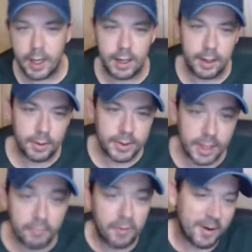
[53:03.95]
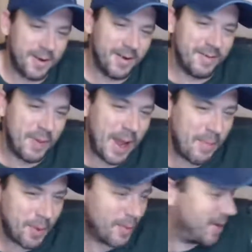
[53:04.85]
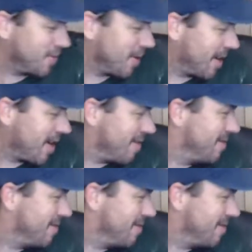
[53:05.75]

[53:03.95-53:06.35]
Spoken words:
and use it for paper when you run out.